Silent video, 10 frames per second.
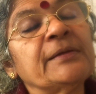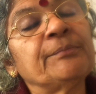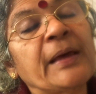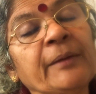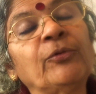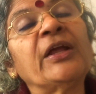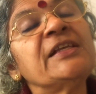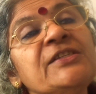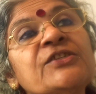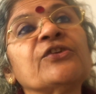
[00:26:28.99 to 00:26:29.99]
parabola
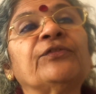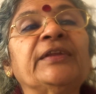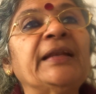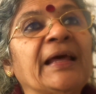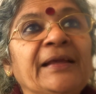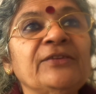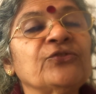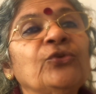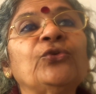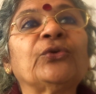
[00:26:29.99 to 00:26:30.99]
instead of the line.
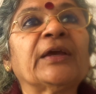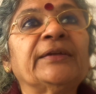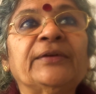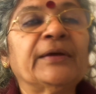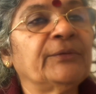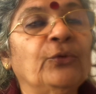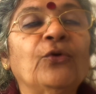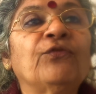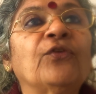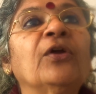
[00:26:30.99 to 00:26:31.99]
So you can
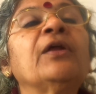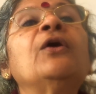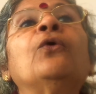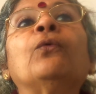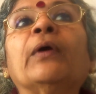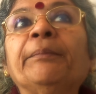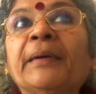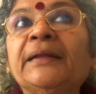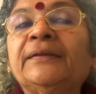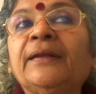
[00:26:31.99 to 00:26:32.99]
go for
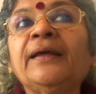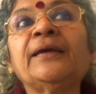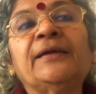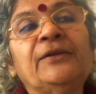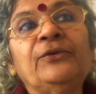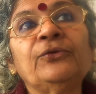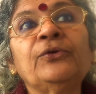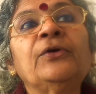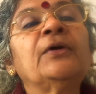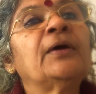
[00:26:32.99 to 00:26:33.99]
1/3
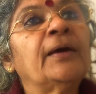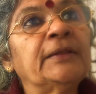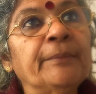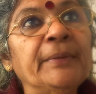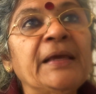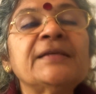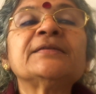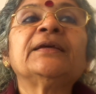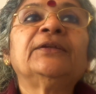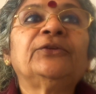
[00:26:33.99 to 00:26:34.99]
into the
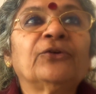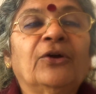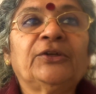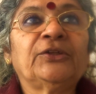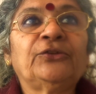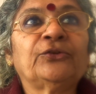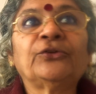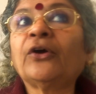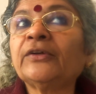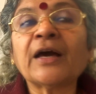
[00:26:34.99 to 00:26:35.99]
base into altitude,
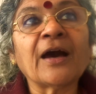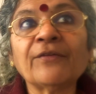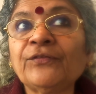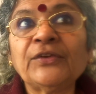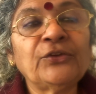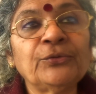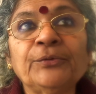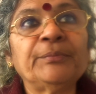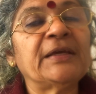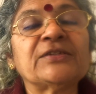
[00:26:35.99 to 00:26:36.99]
not half into
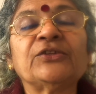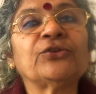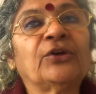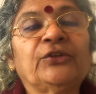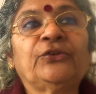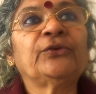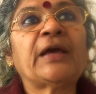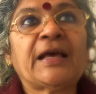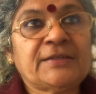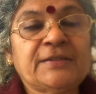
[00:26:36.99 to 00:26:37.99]
base into altitude
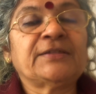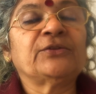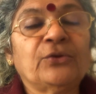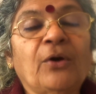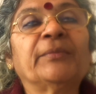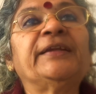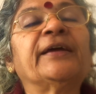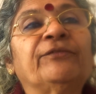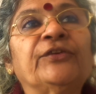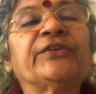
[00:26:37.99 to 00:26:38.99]
as is normally
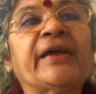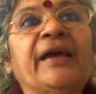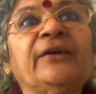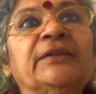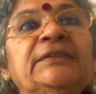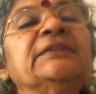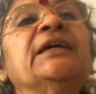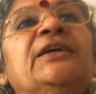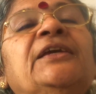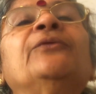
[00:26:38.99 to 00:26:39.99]
done for triangles.
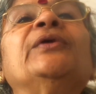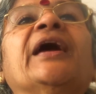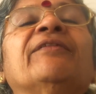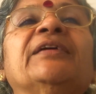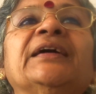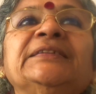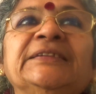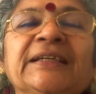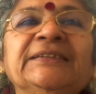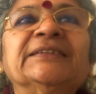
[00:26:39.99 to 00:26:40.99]
Here we are having a
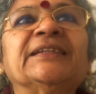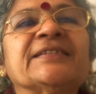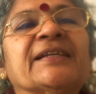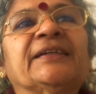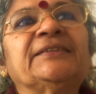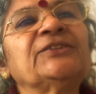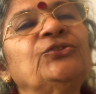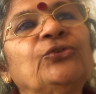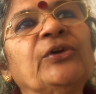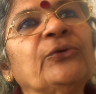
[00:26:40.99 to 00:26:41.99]
change in the structure. So
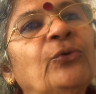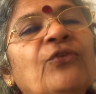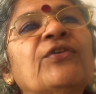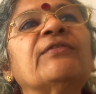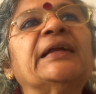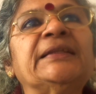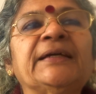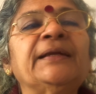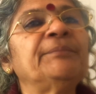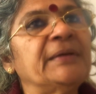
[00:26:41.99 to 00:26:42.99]
you go for
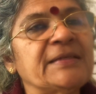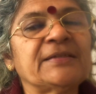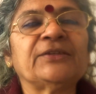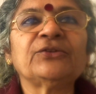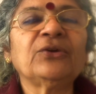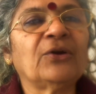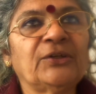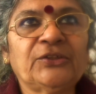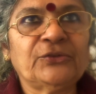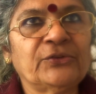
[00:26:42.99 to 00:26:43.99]
1/3 base into
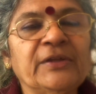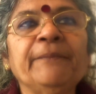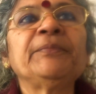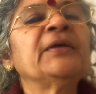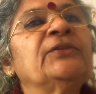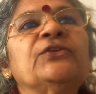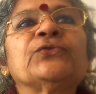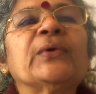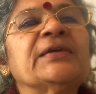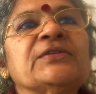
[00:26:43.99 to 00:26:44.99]
altitude. Okay, the
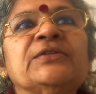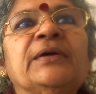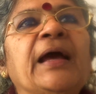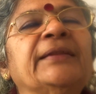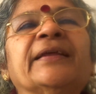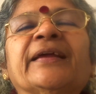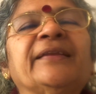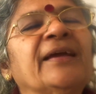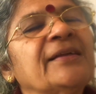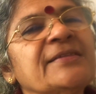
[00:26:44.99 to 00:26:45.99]
squares and the
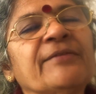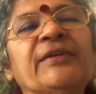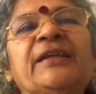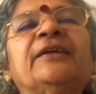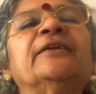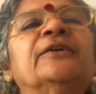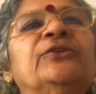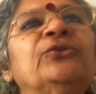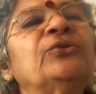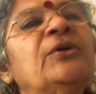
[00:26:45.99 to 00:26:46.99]
rectangles are very clear
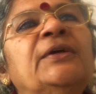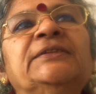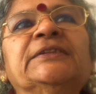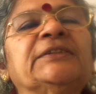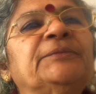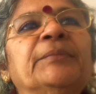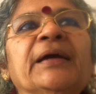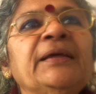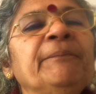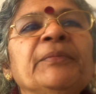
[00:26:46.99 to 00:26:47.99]
to you. Just
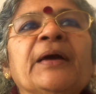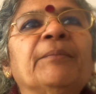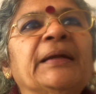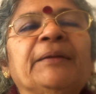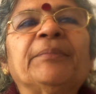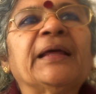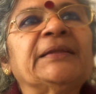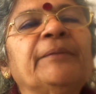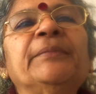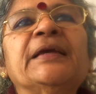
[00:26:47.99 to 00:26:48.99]
by multiplying
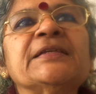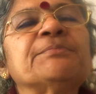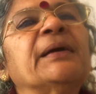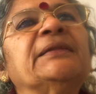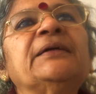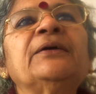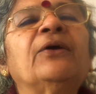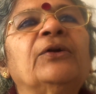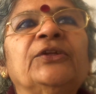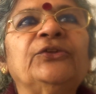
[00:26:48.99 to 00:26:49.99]
the base by the
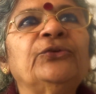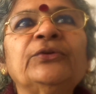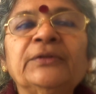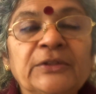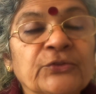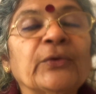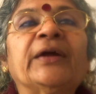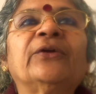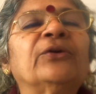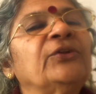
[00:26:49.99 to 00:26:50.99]
altitude, the
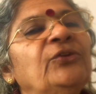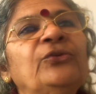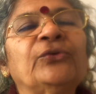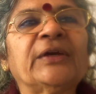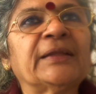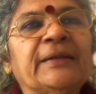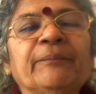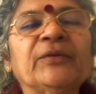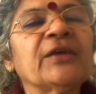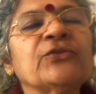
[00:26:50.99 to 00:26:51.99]
squared altitude, you get them.
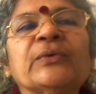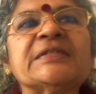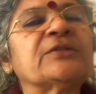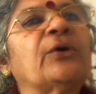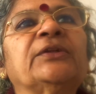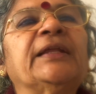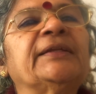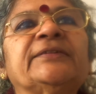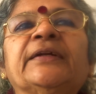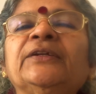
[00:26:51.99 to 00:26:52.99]
Okay, so once all that
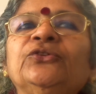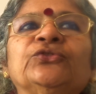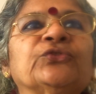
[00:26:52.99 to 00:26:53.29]
is done, you